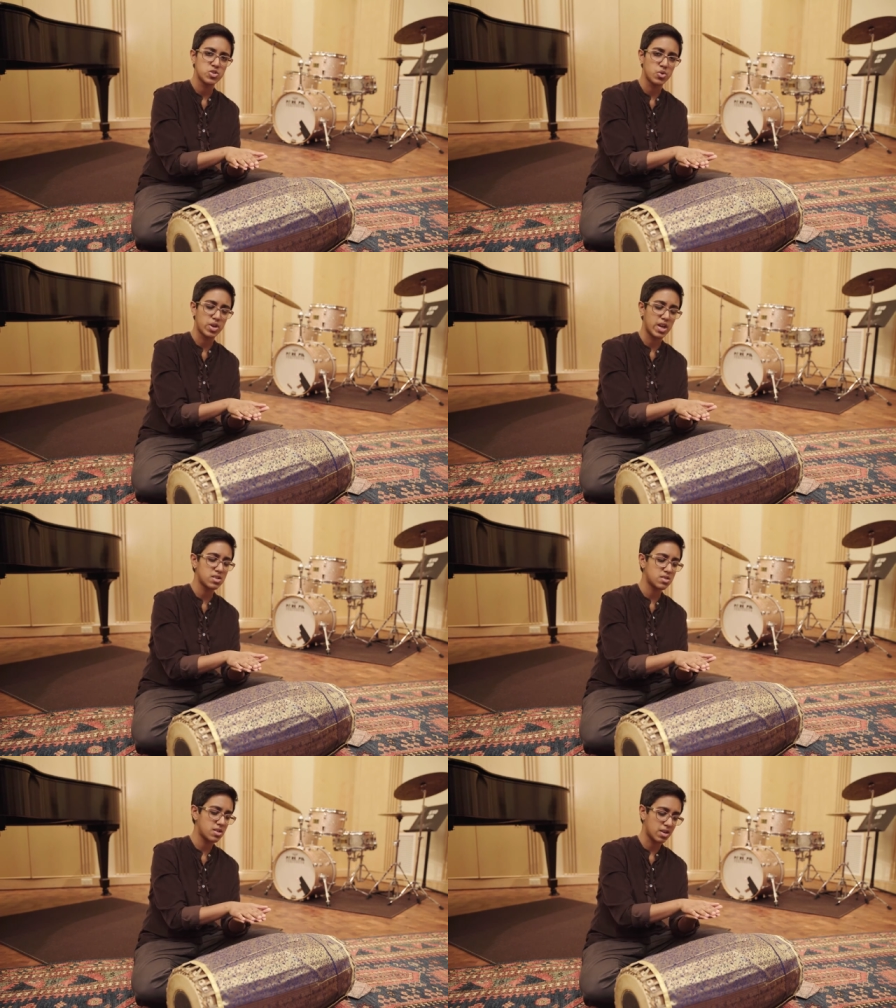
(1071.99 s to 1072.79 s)
So
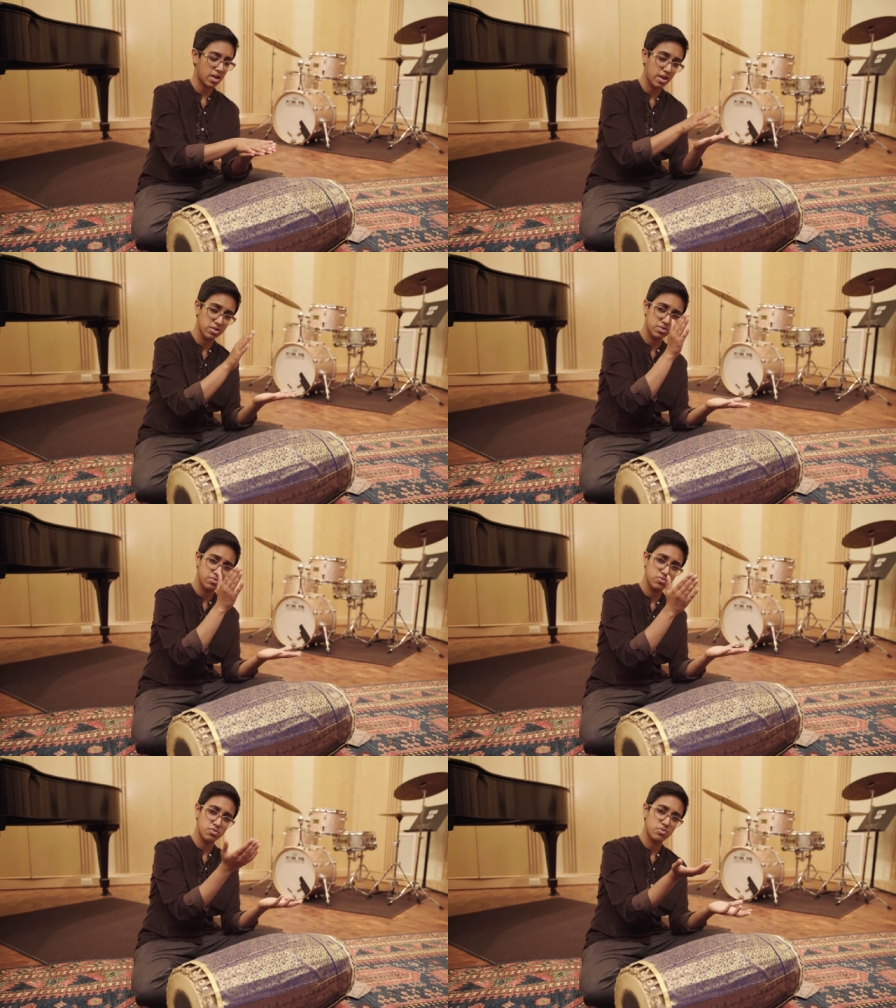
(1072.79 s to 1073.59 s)
again, I'll
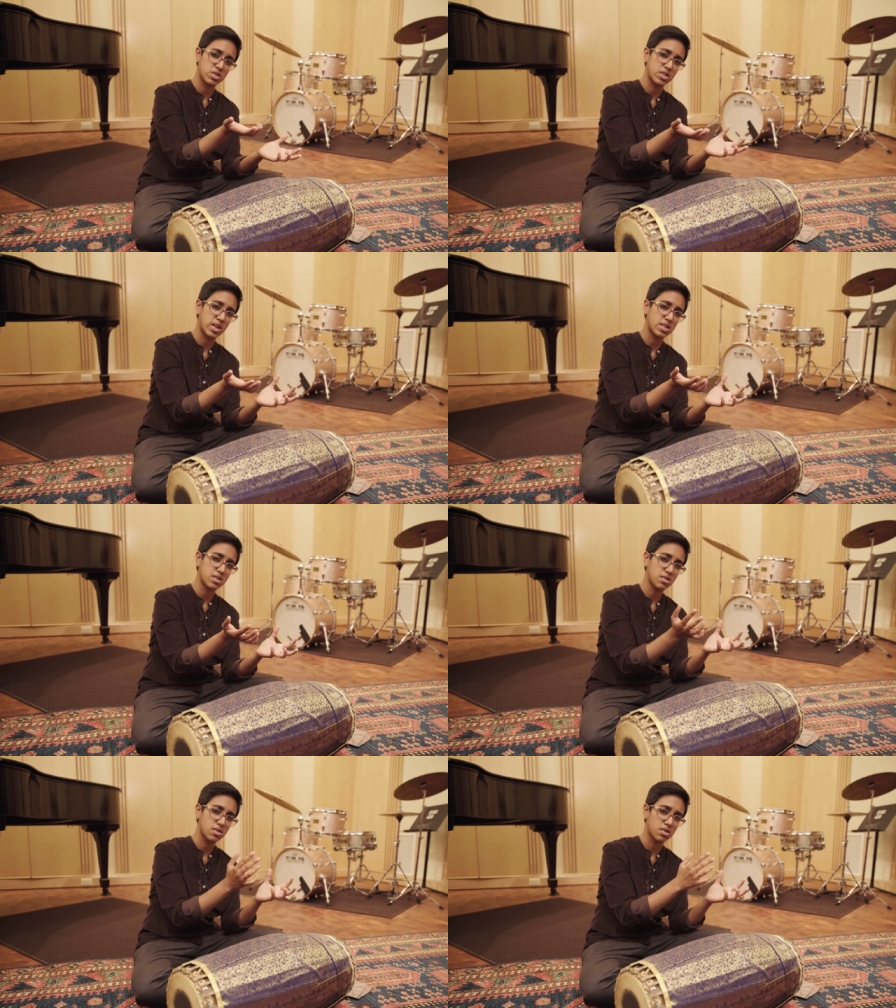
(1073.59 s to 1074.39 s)

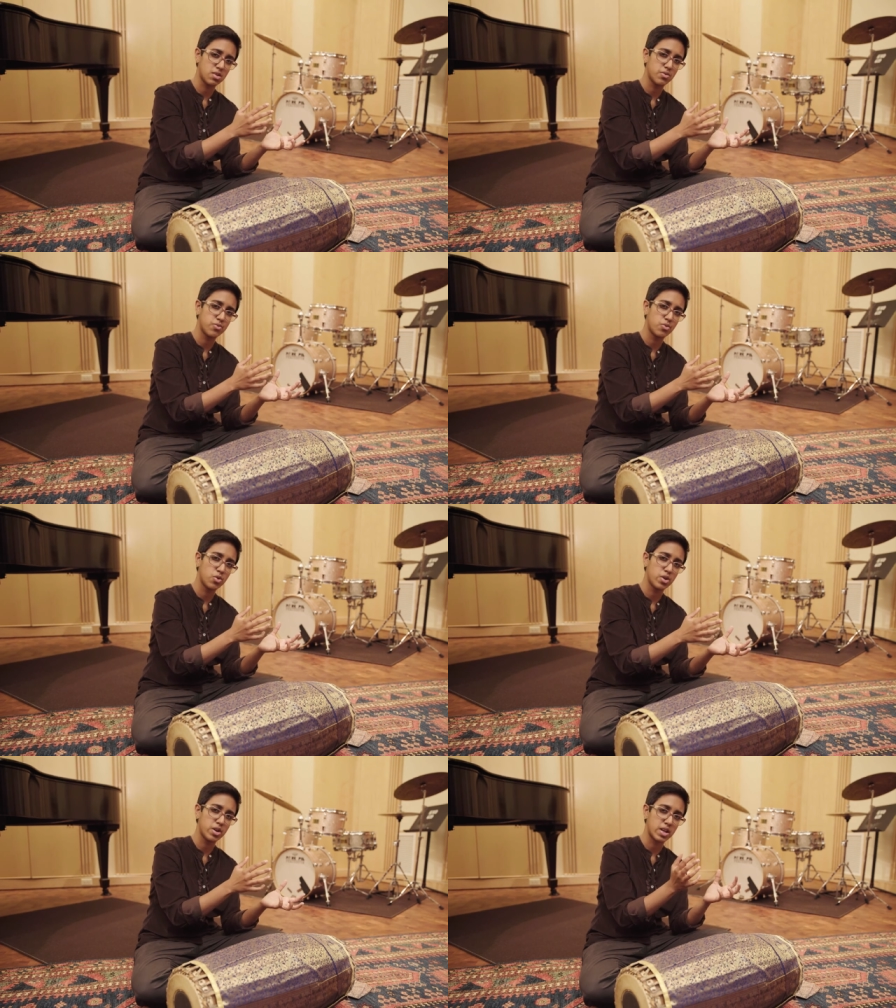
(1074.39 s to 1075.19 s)
recite the
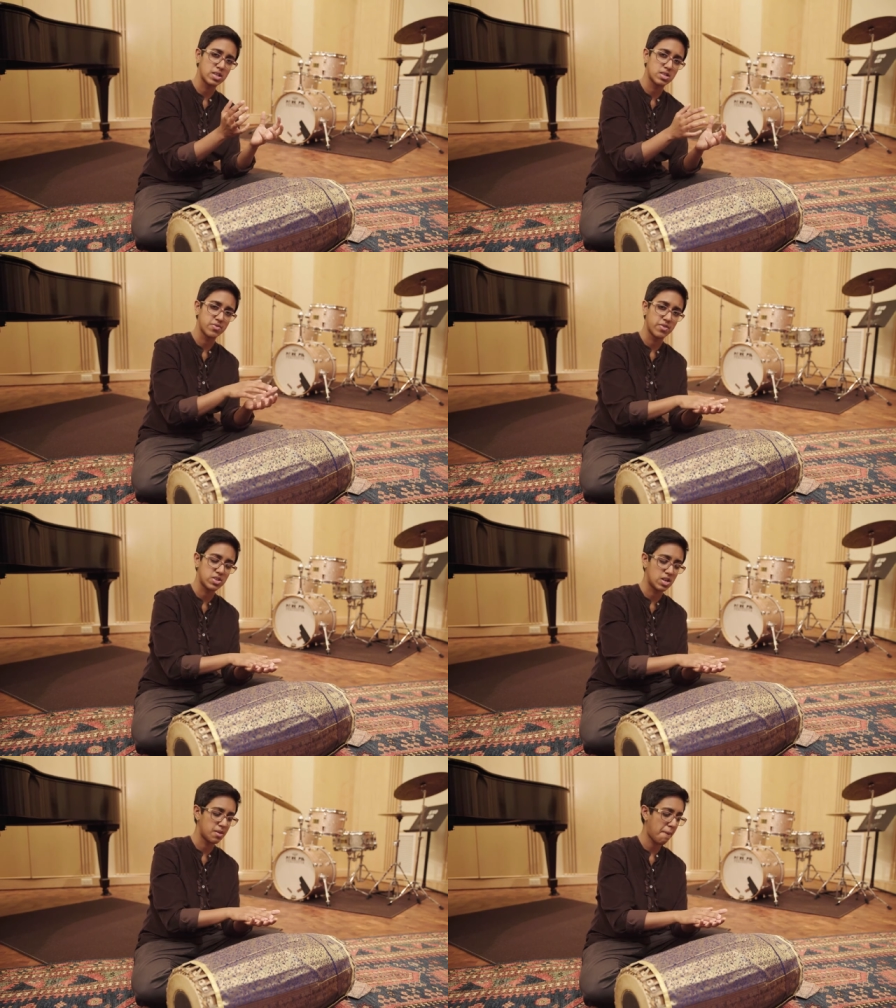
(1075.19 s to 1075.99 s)
four against the
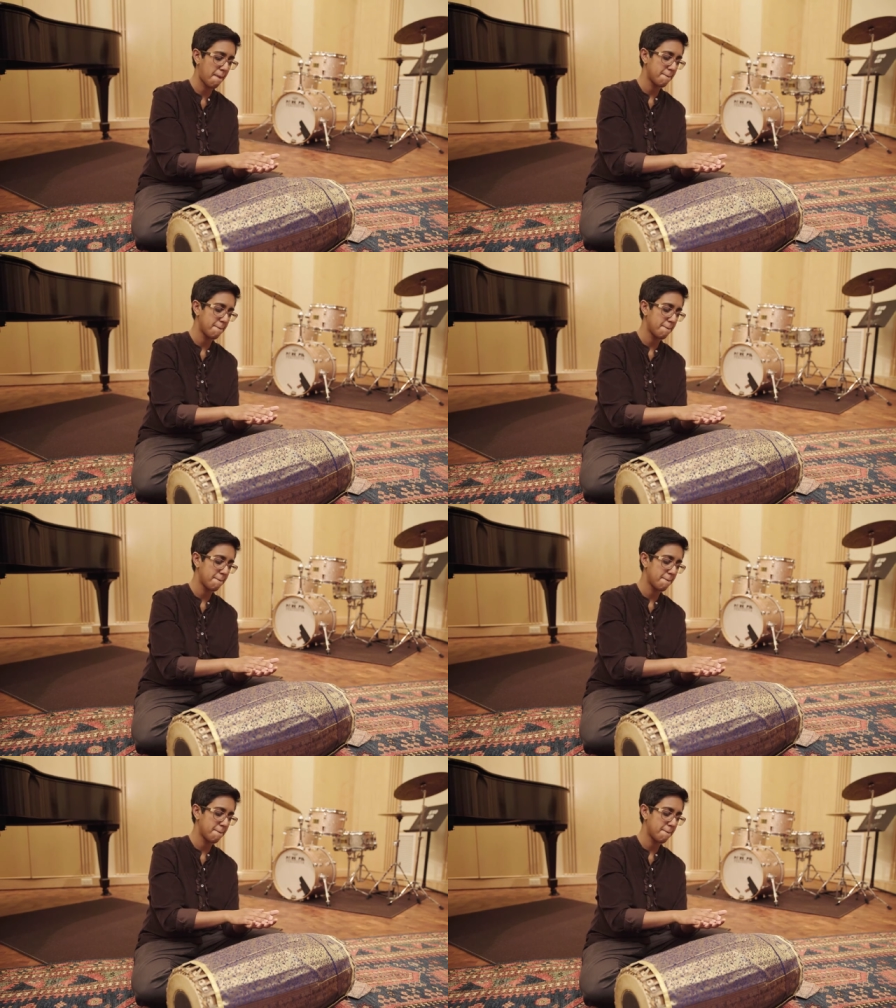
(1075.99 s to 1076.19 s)
15